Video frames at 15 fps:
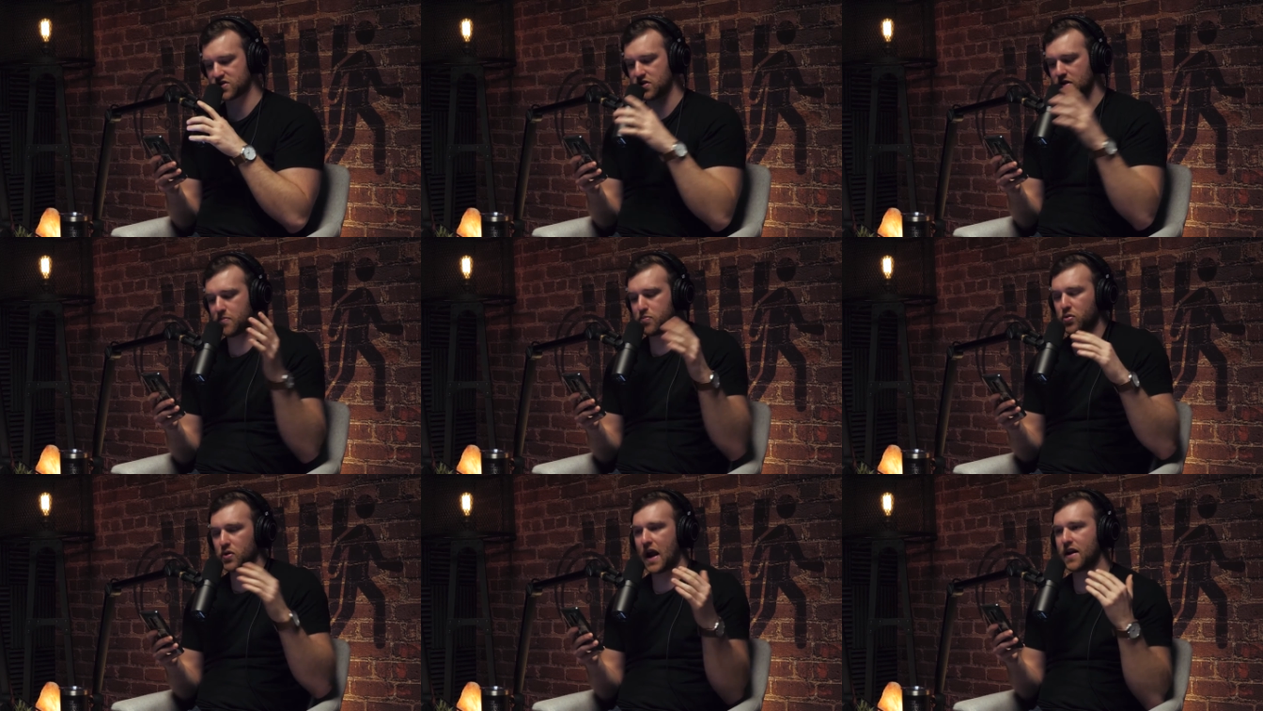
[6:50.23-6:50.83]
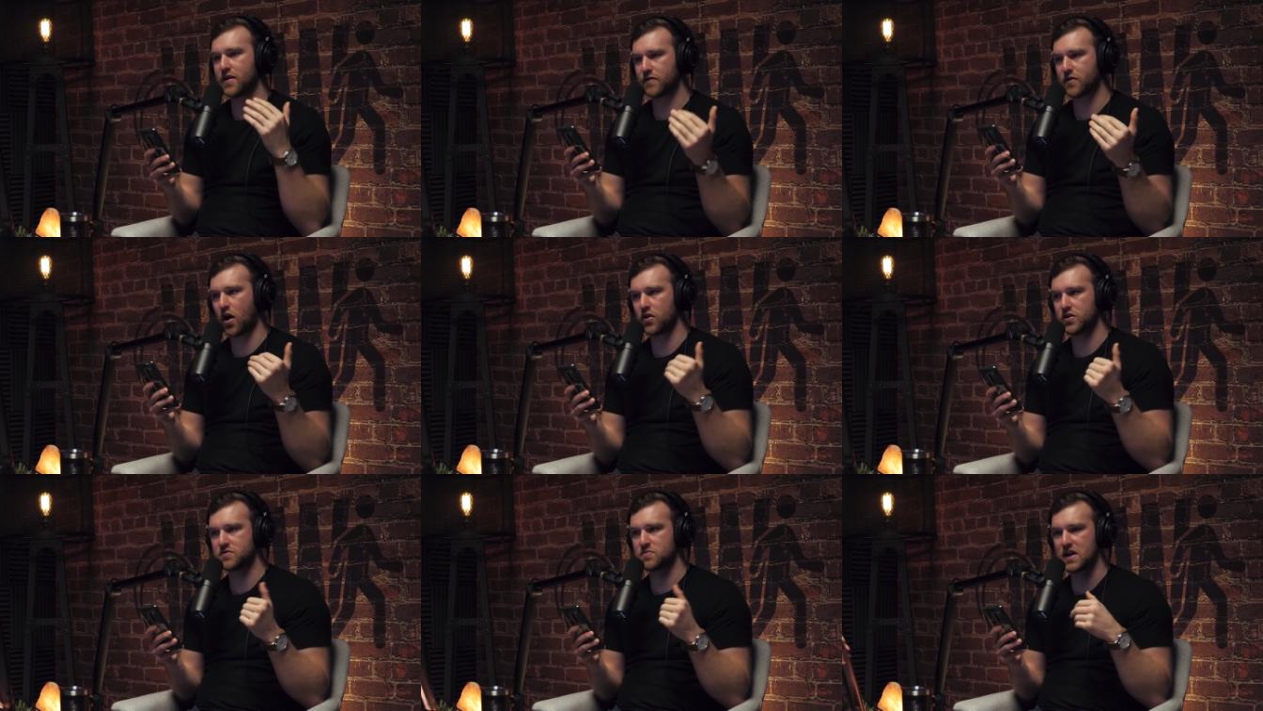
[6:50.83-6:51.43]
So the brand of
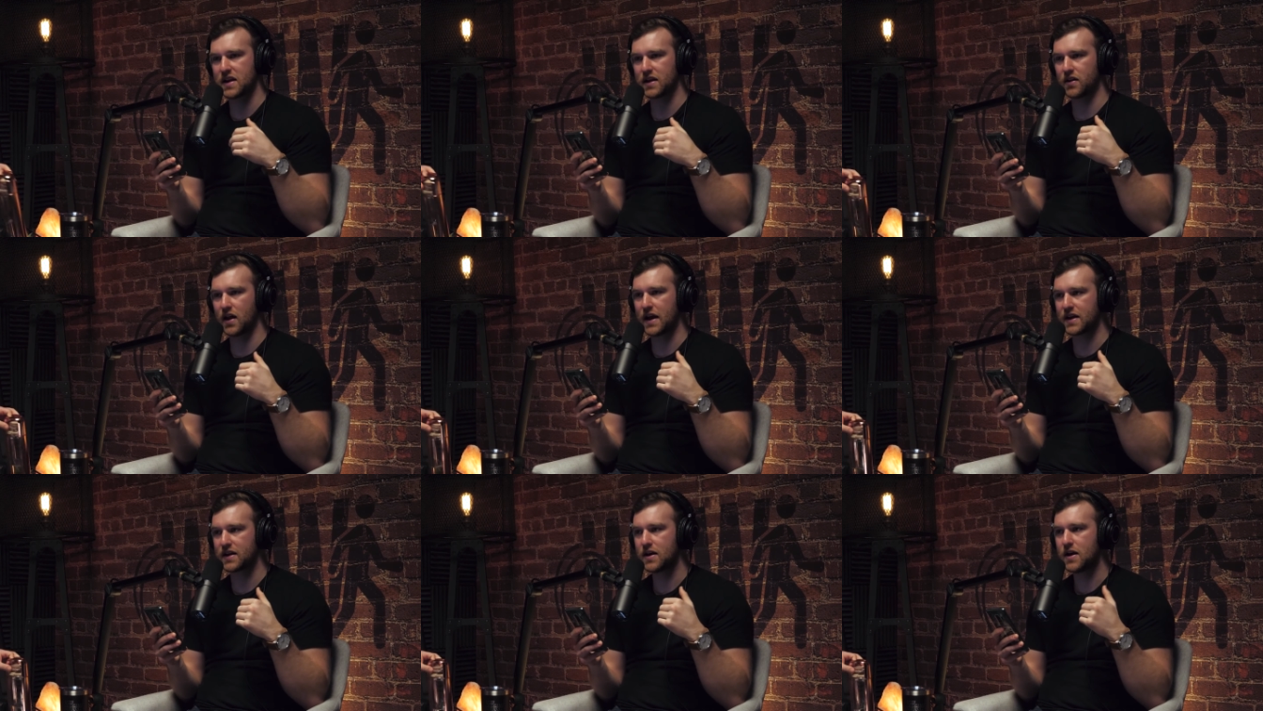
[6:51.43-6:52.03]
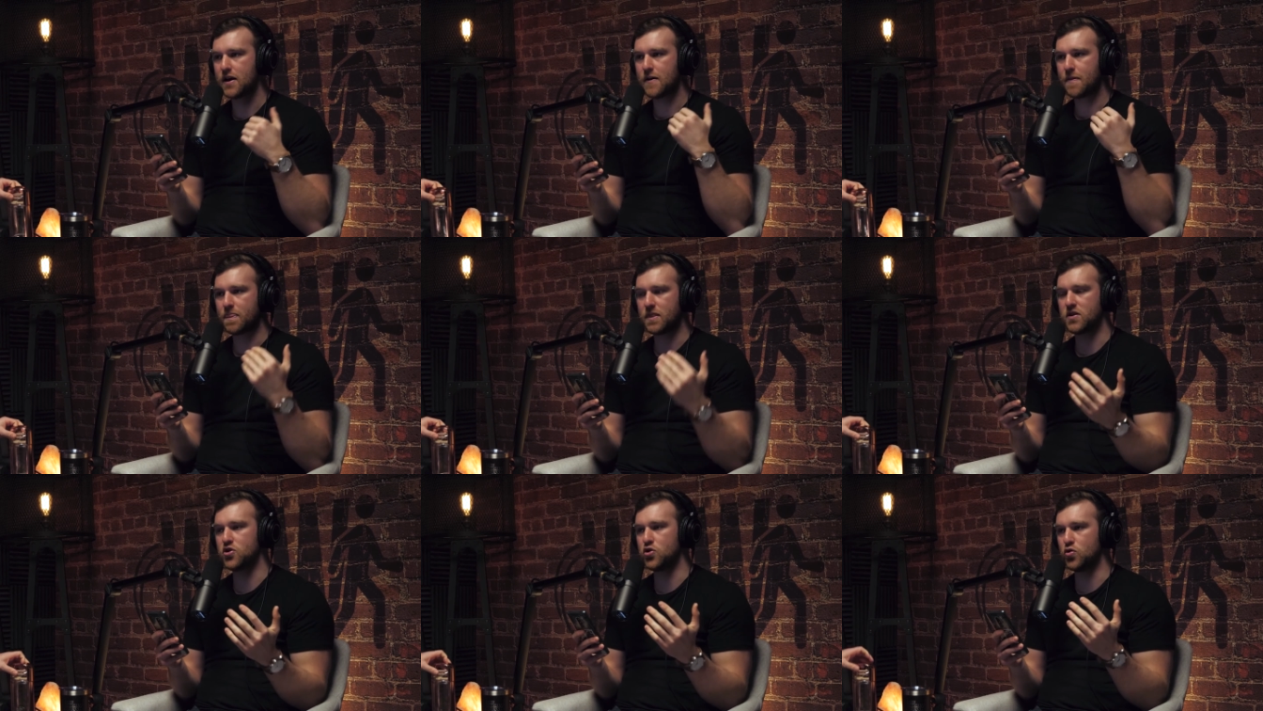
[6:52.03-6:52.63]
college, meaning like
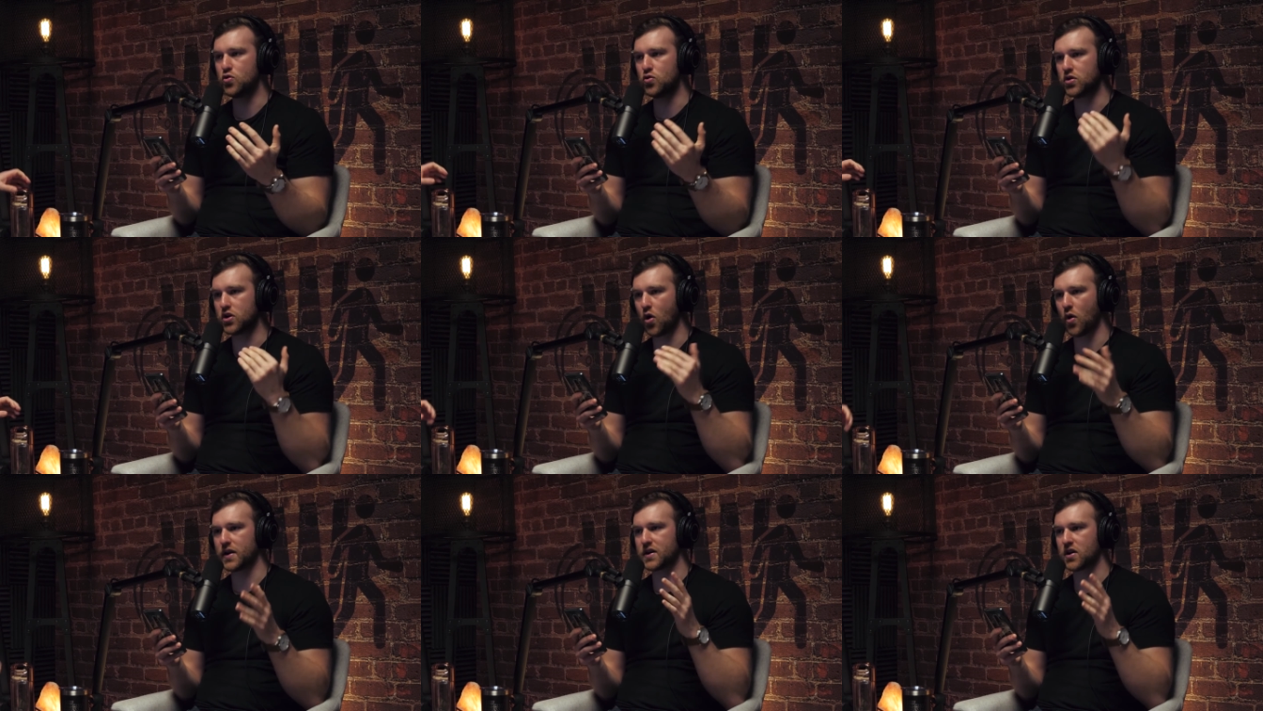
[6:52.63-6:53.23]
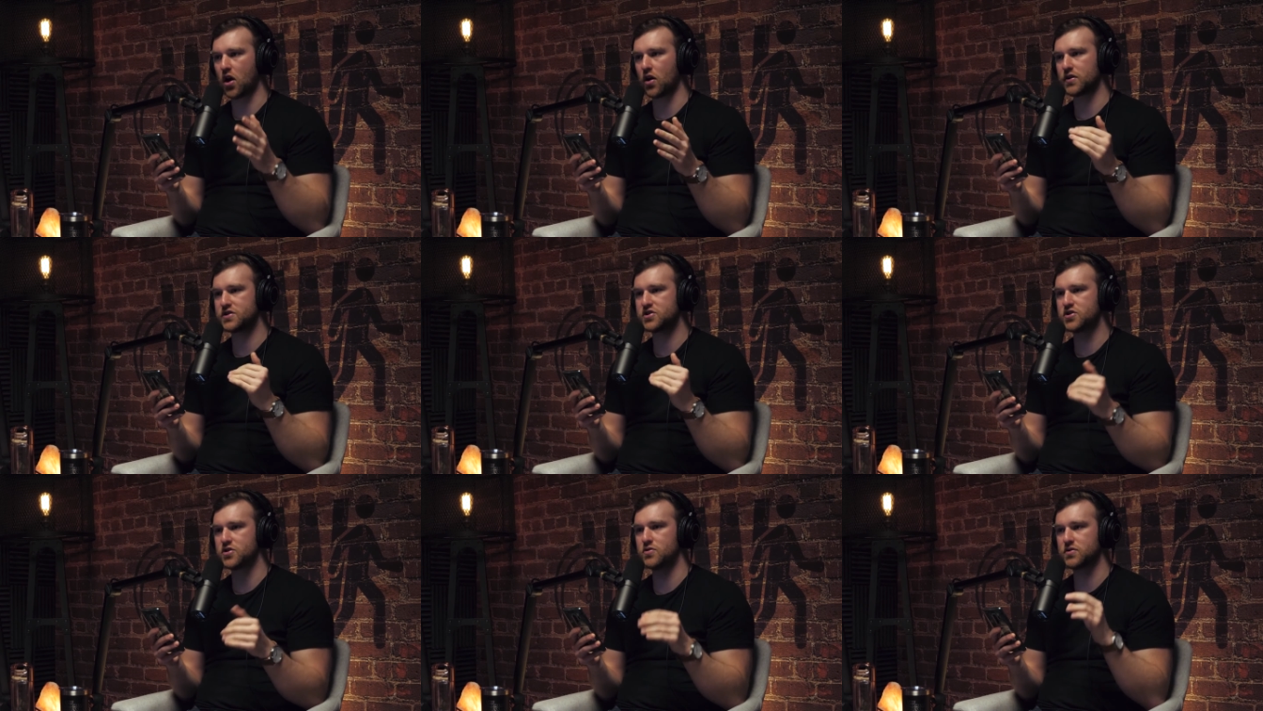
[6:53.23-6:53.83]
you going to
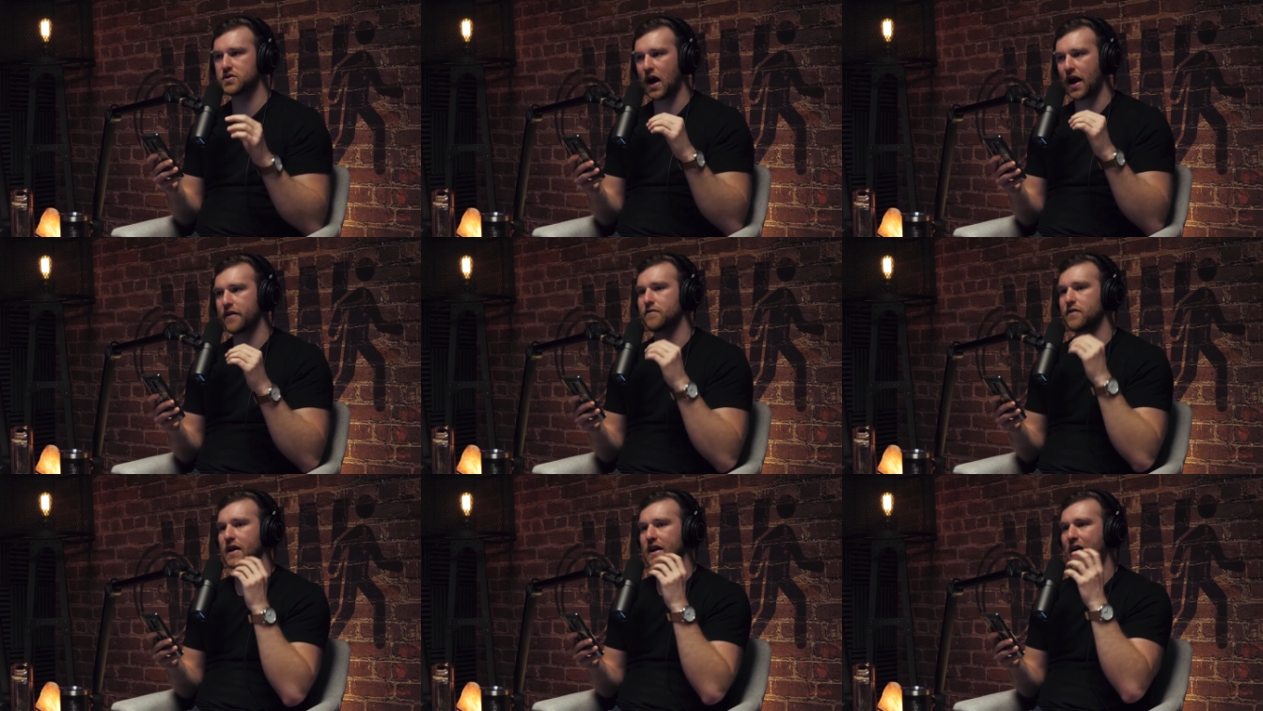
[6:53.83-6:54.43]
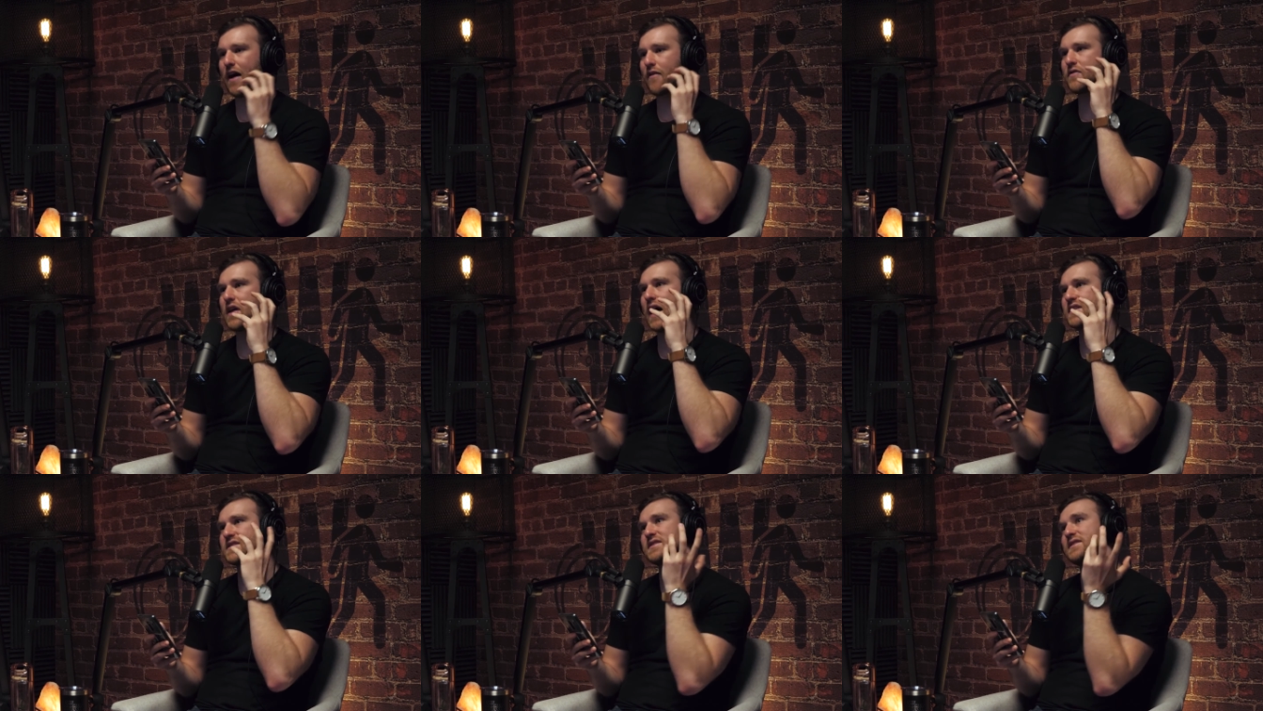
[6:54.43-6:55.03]
college to kind of like have
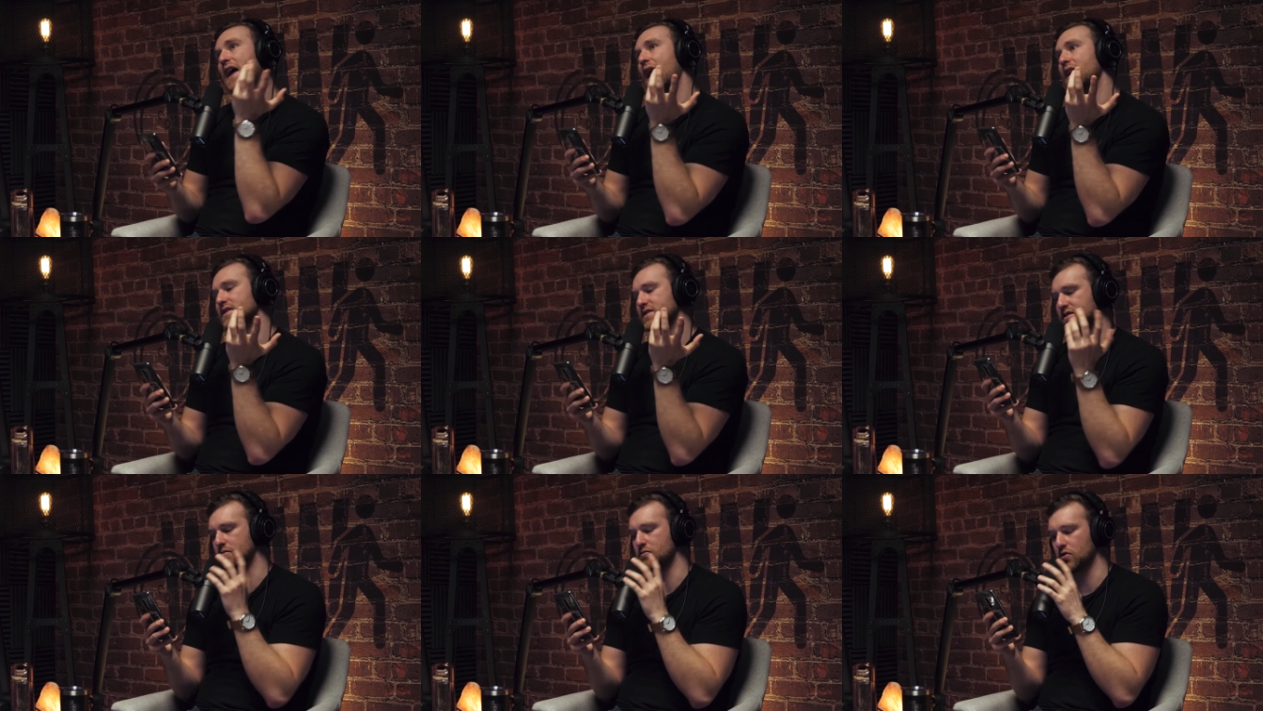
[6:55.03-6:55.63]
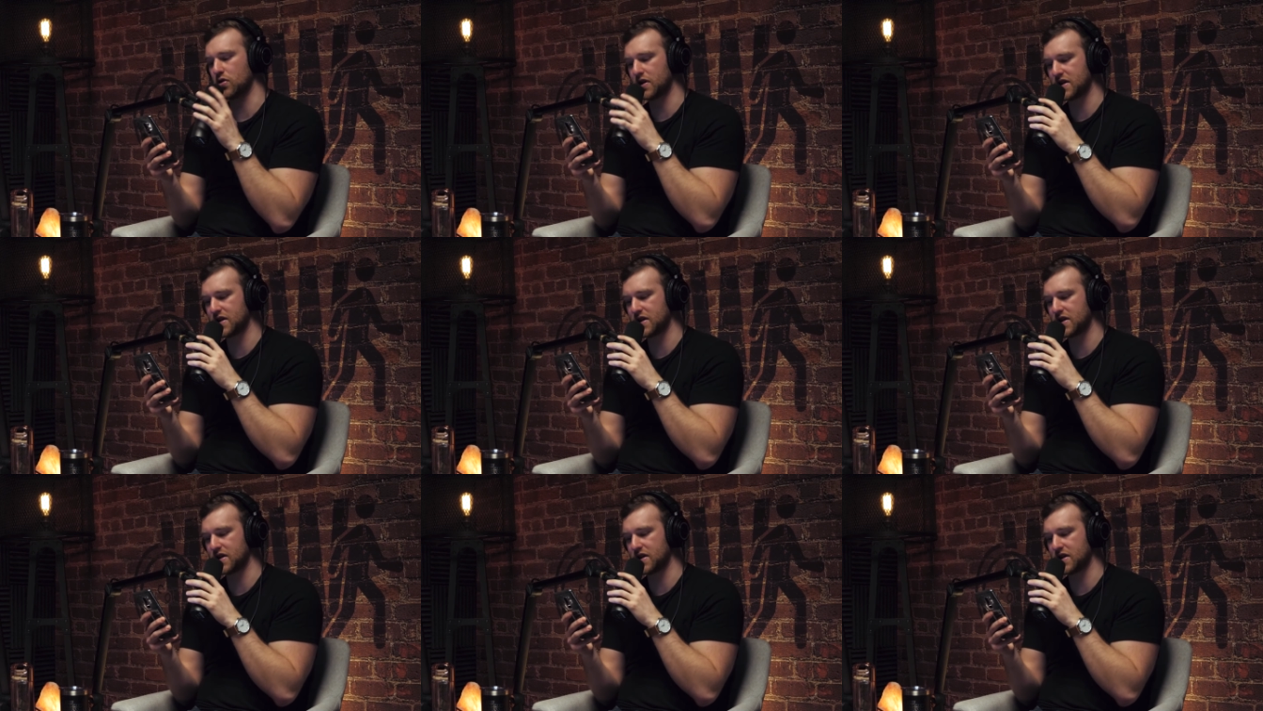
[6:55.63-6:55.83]
that status symbol.